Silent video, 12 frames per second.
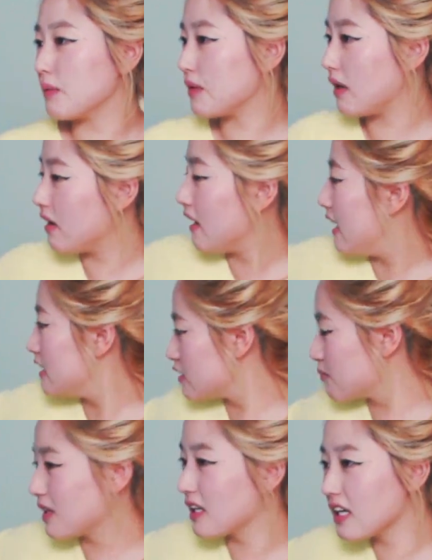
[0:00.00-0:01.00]
Maybe I'll
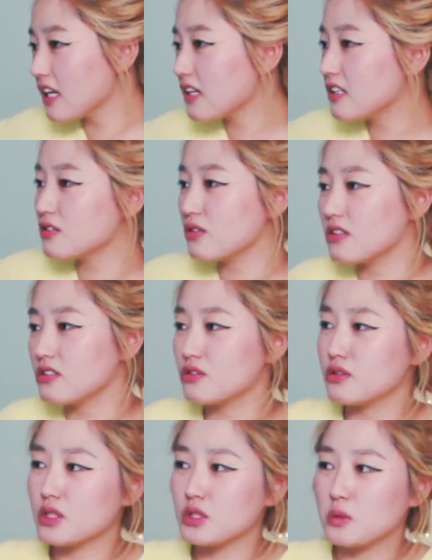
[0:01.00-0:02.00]
add something here so it
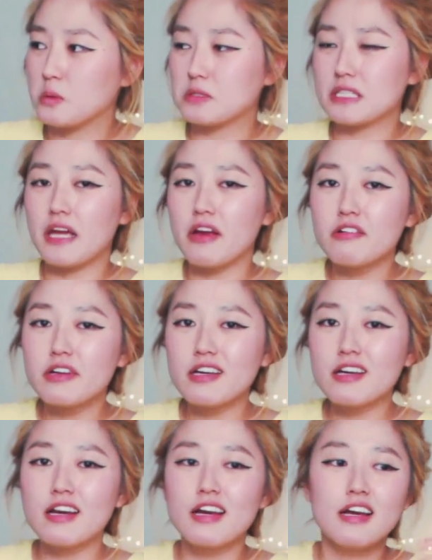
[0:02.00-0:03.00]
doesn't look so
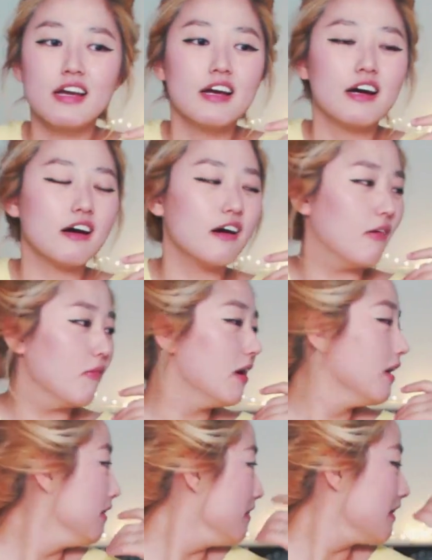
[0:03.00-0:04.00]
scary.
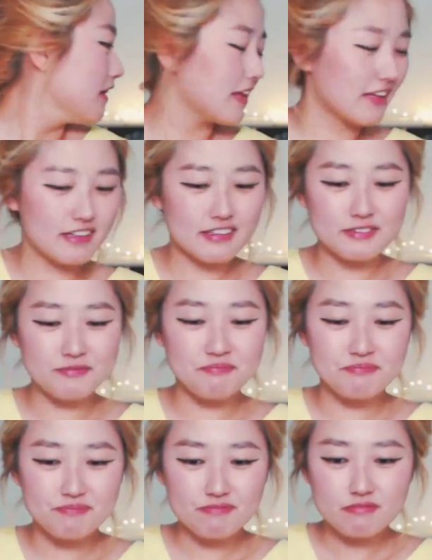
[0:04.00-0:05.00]

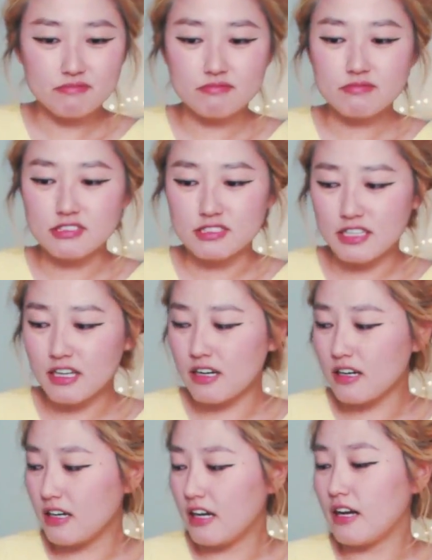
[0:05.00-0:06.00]
And
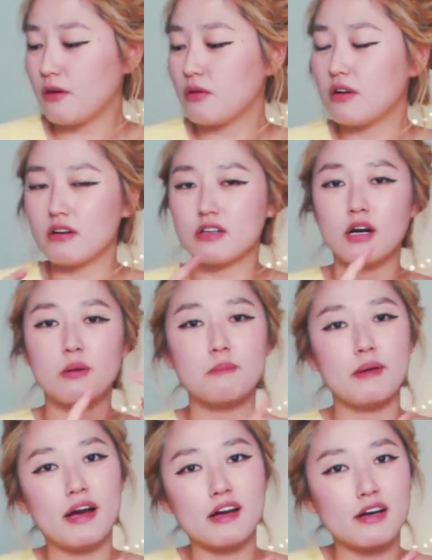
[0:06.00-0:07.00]
yeah, I will
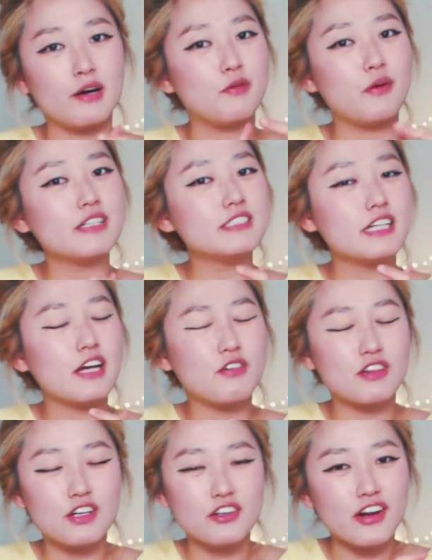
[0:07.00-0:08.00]
come back on
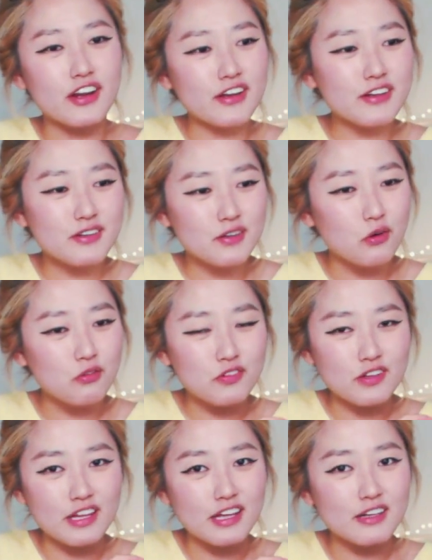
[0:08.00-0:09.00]
Wednesday with a great,
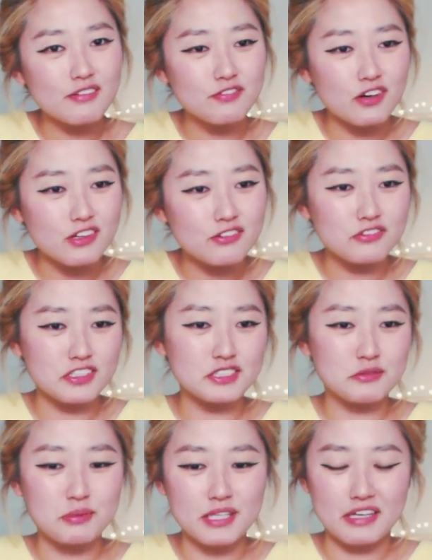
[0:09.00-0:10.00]
hopefully fun
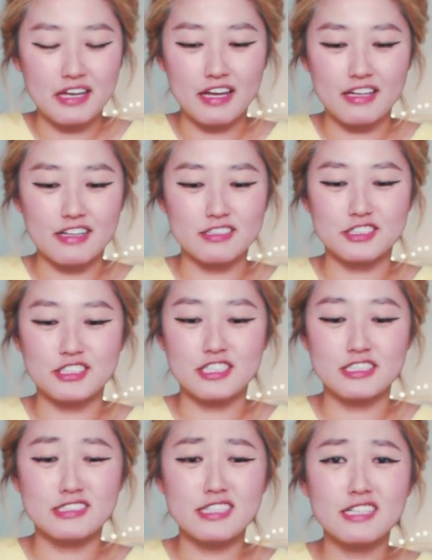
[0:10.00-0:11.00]
recipe. And I'll see
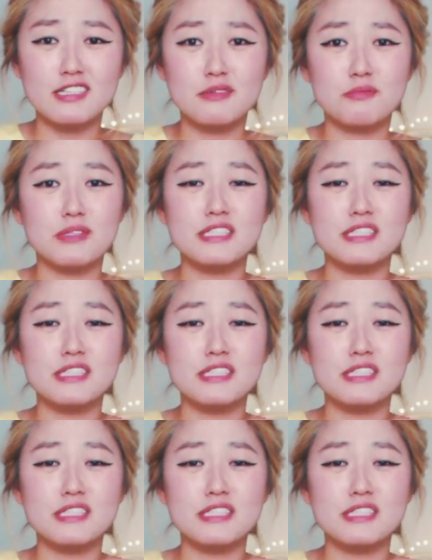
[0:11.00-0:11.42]
you guys later.